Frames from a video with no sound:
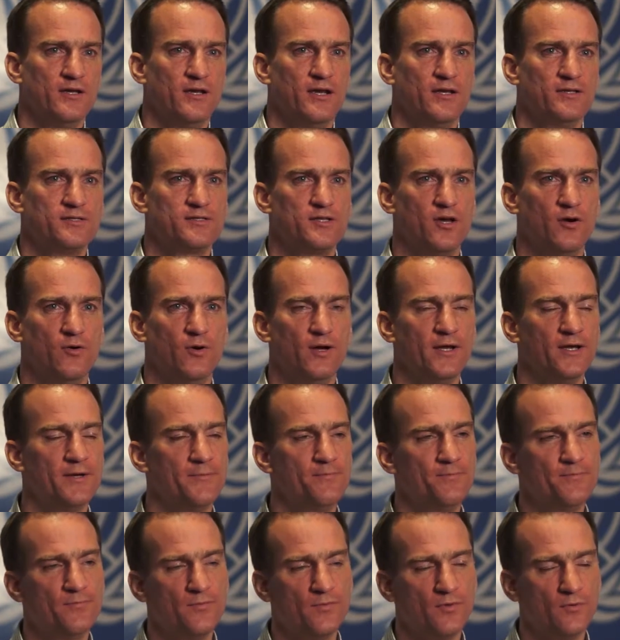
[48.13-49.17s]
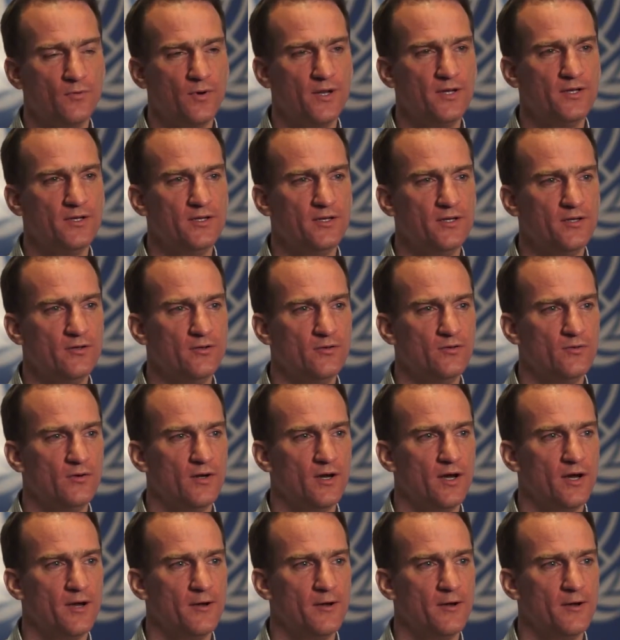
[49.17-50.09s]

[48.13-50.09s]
So when you